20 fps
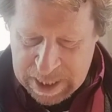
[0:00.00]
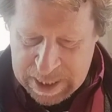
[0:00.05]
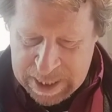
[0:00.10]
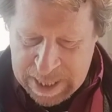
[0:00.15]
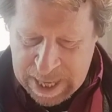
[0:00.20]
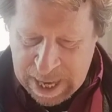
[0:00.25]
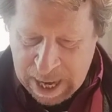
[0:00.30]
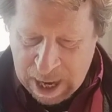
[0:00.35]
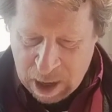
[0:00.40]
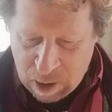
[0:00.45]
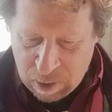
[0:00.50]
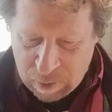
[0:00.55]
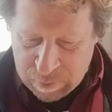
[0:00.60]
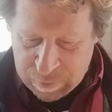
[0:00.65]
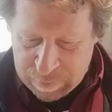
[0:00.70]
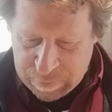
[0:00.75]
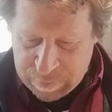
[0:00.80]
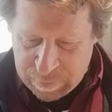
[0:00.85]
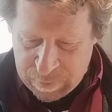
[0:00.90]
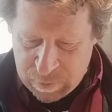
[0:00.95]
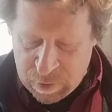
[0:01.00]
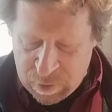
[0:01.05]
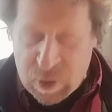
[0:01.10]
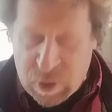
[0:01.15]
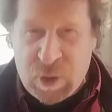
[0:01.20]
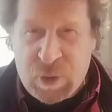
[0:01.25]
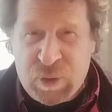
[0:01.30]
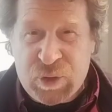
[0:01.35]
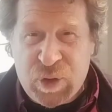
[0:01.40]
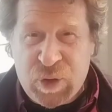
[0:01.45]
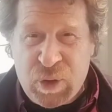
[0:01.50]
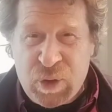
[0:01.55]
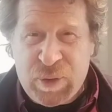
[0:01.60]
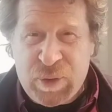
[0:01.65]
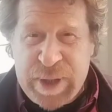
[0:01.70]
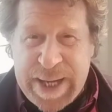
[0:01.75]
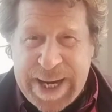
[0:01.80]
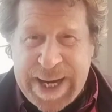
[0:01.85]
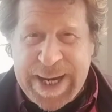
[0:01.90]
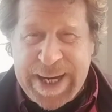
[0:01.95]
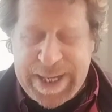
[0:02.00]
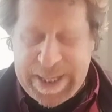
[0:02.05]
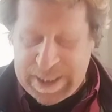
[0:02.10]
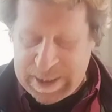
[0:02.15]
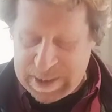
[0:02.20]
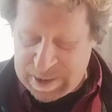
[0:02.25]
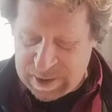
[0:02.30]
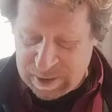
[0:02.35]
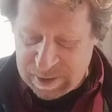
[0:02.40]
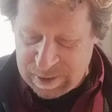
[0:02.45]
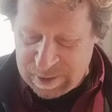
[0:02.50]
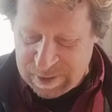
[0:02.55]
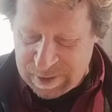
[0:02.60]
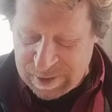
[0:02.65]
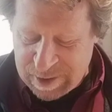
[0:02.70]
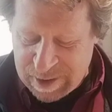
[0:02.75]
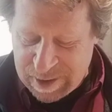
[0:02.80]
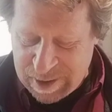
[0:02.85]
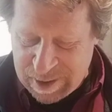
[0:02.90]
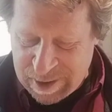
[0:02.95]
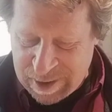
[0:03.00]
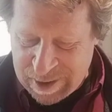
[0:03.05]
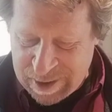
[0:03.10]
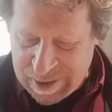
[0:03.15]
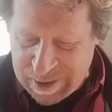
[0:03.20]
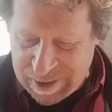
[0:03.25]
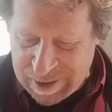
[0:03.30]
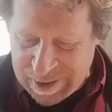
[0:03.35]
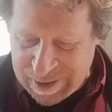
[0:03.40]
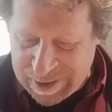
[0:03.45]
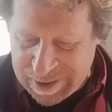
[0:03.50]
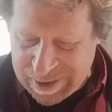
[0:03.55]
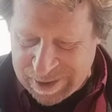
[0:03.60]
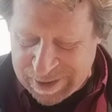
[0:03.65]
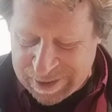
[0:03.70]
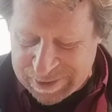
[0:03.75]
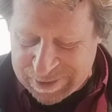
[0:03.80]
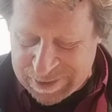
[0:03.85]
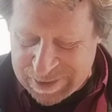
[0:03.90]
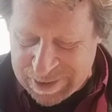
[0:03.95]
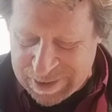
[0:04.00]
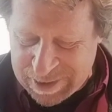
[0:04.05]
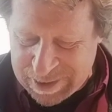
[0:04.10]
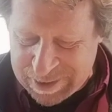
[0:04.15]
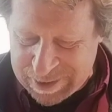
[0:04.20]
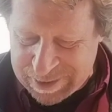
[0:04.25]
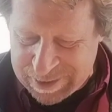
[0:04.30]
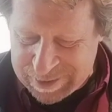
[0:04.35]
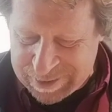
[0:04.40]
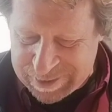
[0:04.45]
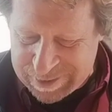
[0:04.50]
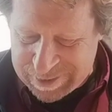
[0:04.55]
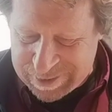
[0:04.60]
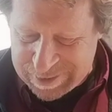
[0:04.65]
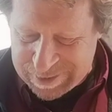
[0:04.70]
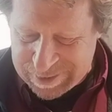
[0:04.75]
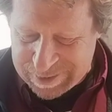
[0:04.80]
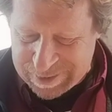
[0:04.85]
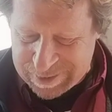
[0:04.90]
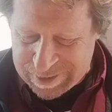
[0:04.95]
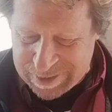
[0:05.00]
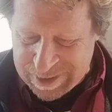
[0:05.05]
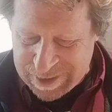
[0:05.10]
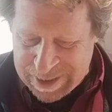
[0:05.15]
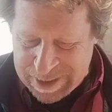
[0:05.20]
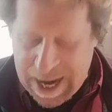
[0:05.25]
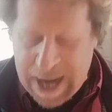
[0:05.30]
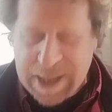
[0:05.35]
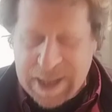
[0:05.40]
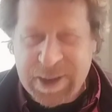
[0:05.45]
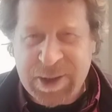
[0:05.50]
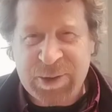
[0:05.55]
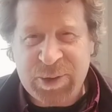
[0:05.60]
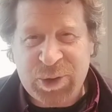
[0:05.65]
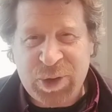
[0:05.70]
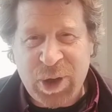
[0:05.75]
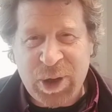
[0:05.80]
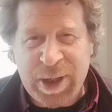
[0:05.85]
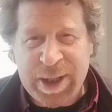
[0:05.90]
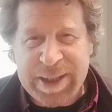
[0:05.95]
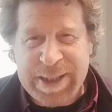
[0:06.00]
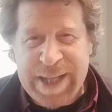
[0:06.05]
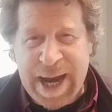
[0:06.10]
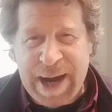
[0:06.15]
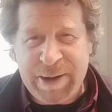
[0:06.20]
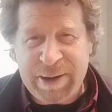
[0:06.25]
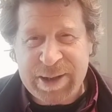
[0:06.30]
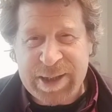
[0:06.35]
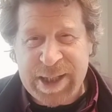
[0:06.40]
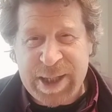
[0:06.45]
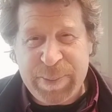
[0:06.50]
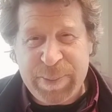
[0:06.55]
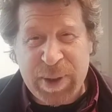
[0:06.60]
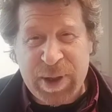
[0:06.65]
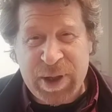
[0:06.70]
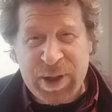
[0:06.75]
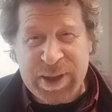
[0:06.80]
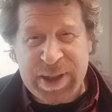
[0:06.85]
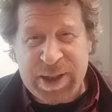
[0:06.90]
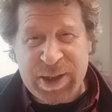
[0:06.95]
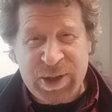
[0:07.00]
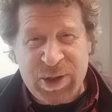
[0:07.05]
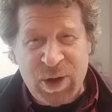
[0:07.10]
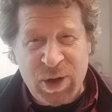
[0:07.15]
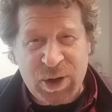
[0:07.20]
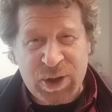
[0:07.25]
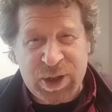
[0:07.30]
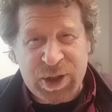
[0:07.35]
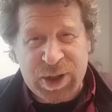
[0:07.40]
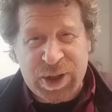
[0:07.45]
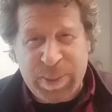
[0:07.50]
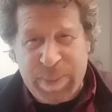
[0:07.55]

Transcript: Now, you do need uh, uh, an act of solidarity because it's not just